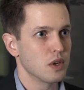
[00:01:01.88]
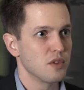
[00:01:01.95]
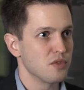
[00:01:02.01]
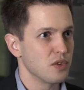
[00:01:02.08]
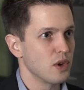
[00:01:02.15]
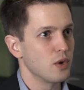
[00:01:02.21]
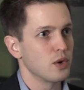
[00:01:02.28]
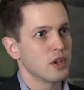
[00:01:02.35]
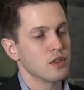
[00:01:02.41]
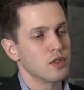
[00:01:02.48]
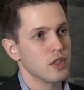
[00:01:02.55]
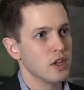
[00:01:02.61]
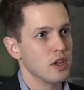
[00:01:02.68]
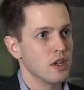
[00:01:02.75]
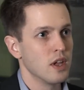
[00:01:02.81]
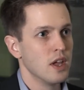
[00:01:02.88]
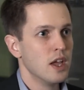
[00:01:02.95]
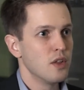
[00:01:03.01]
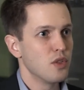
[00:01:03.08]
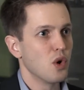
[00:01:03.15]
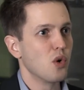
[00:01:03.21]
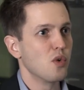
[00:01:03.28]
but if you look at the
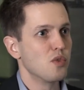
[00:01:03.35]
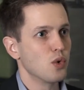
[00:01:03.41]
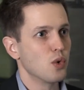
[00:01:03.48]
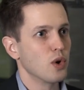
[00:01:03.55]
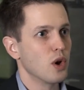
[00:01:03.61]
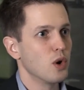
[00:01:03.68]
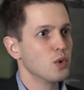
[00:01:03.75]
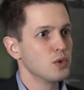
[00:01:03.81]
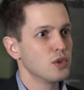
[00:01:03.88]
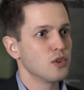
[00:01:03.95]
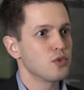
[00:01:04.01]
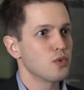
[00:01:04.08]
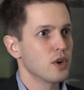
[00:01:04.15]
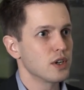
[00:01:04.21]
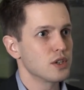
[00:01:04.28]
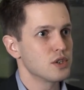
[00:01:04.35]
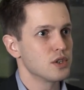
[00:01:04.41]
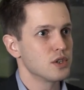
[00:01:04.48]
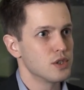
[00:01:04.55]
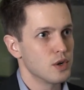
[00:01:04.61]
overall owner structure,